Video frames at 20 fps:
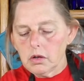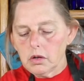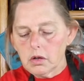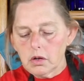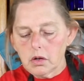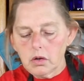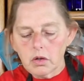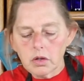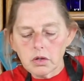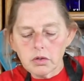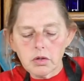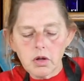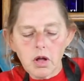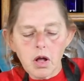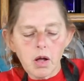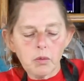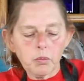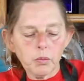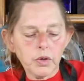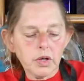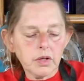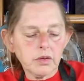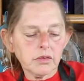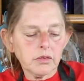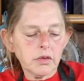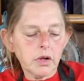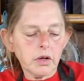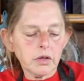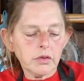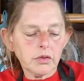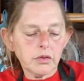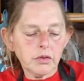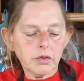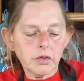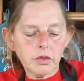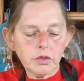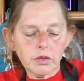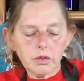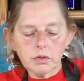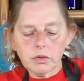on top when it starts
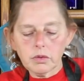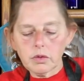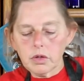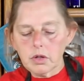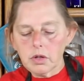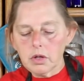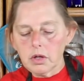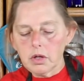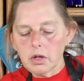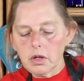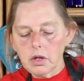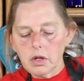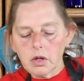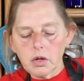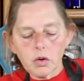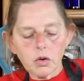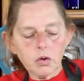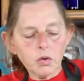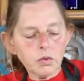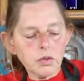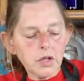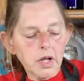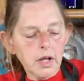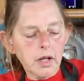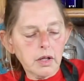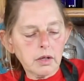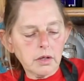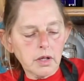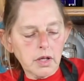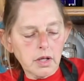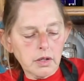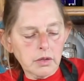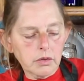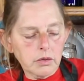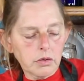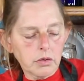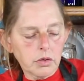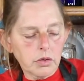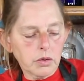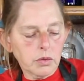to cool down and
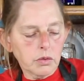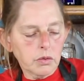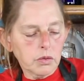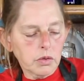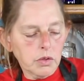to